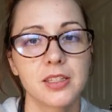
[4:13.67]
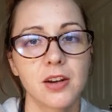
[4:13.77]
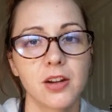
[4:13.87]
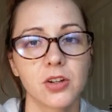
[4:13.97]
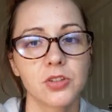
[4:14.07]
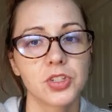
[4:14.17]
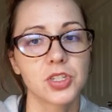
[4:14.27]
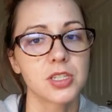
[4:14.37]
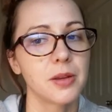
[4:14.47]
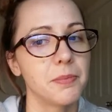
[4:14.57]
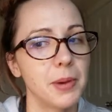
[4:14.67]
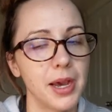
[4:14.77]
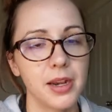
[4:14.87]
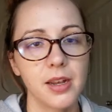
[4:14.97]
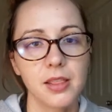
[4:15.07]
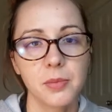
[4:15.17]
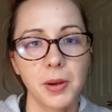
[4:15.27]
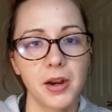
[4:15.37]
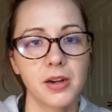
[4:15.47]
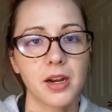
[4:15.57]
this article is just embedded in the
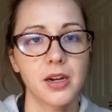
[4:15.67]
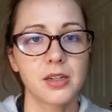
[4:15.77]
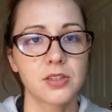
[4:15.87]
Pear Deck,